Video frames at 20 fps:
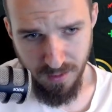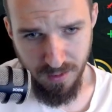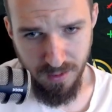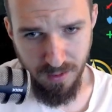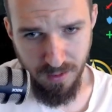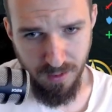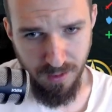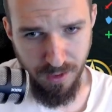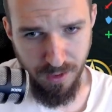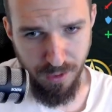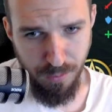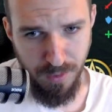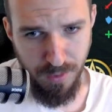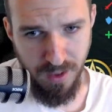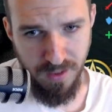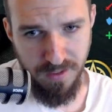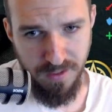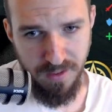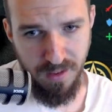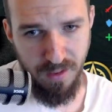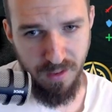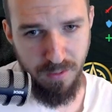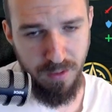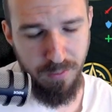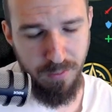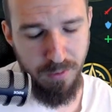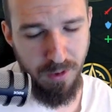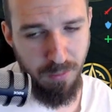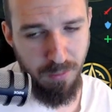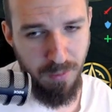Geomancer with
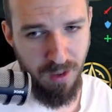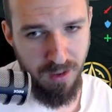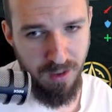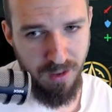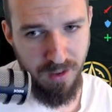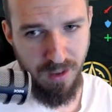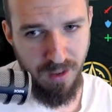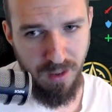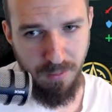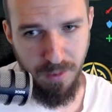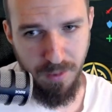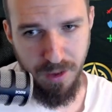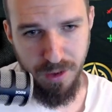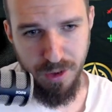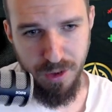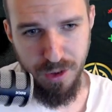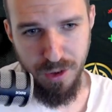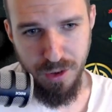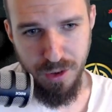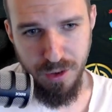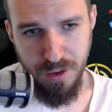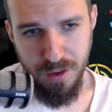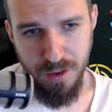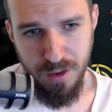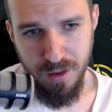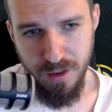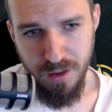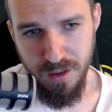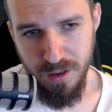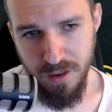1 million damage.
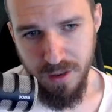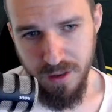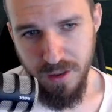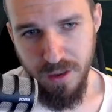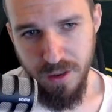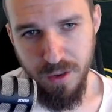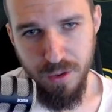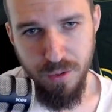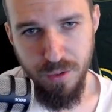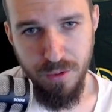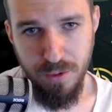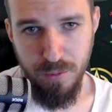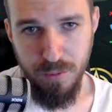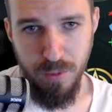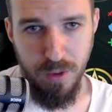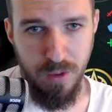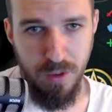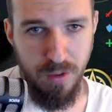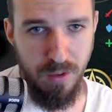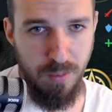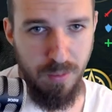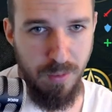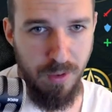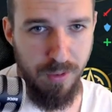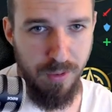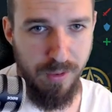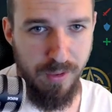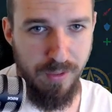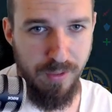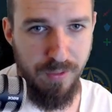Gnut with
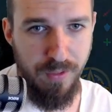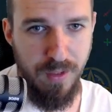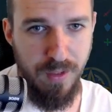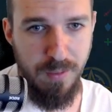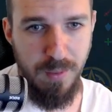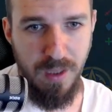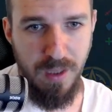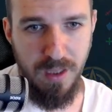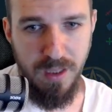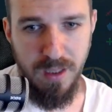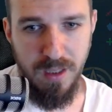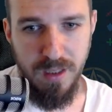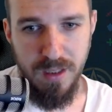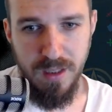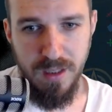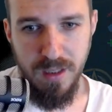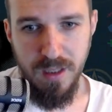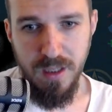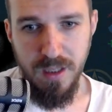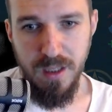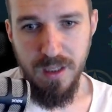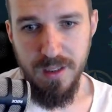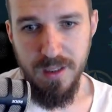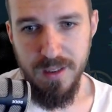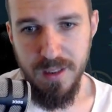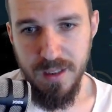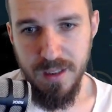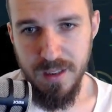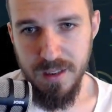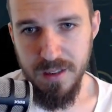almost 3 million.
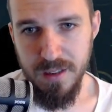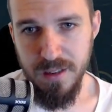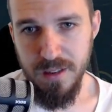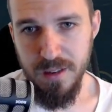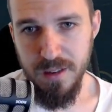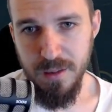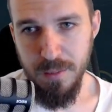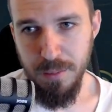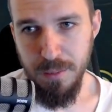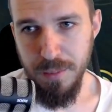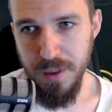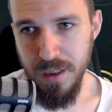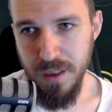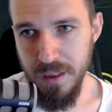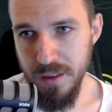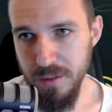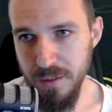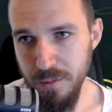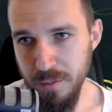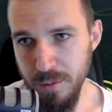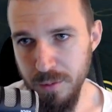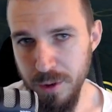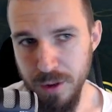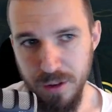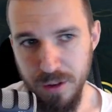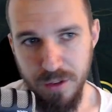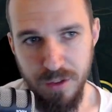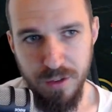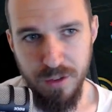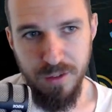Not bad.
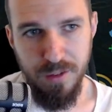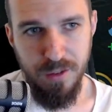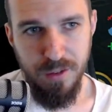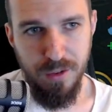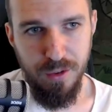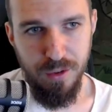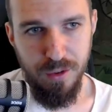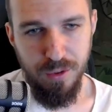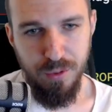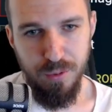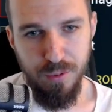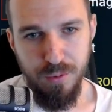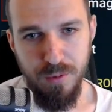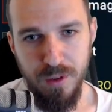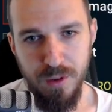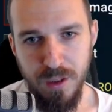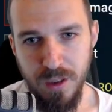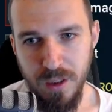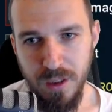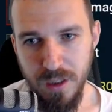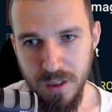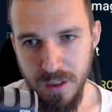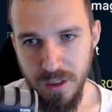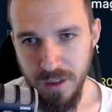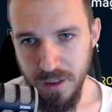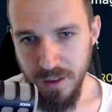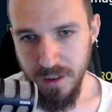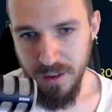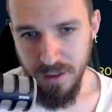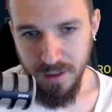Works too.
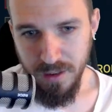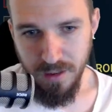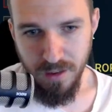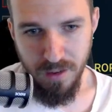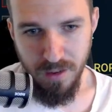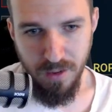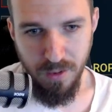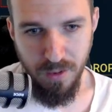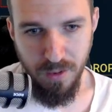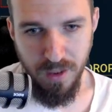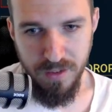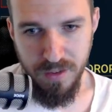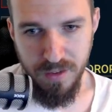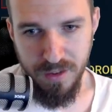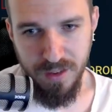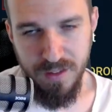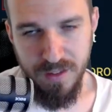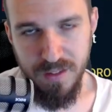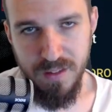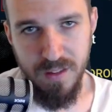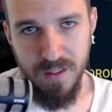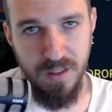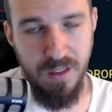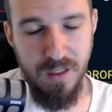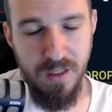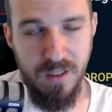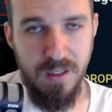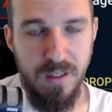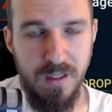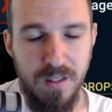Now, as you can
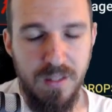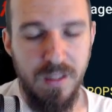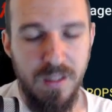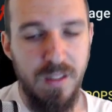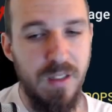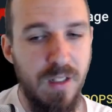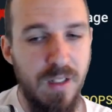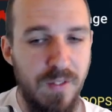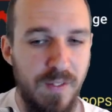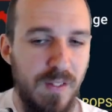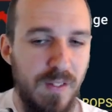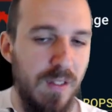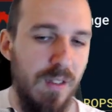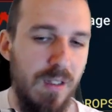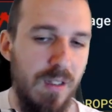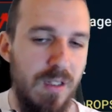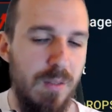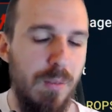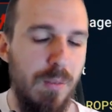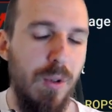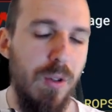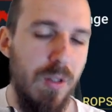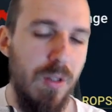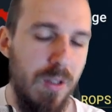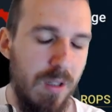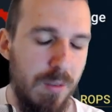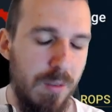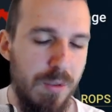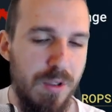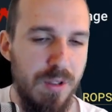see, there are definitely more
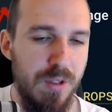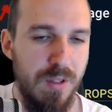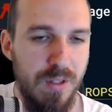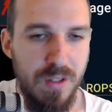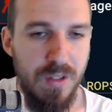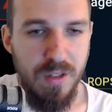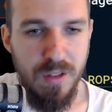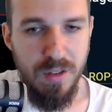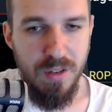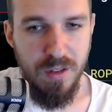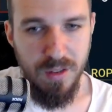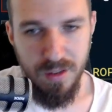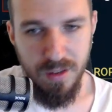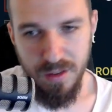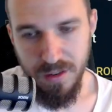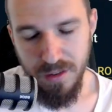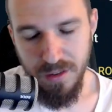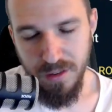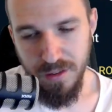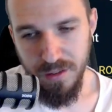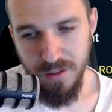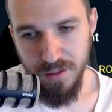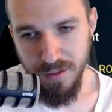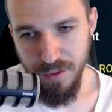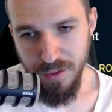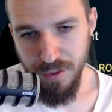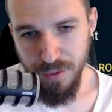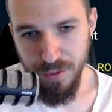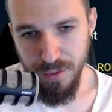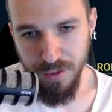options
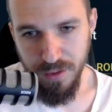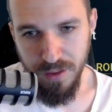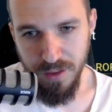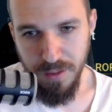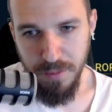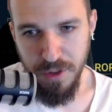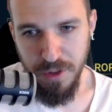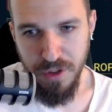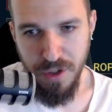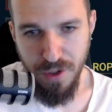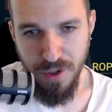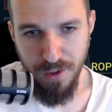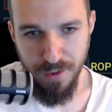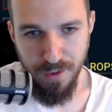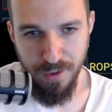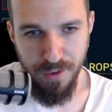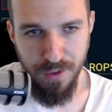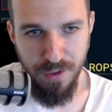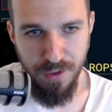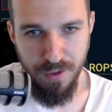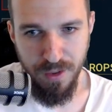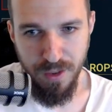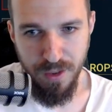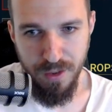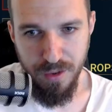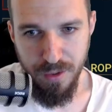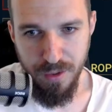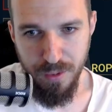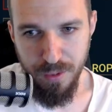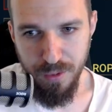to the damage dealers you can
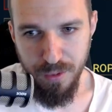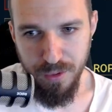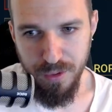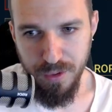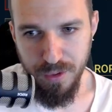use.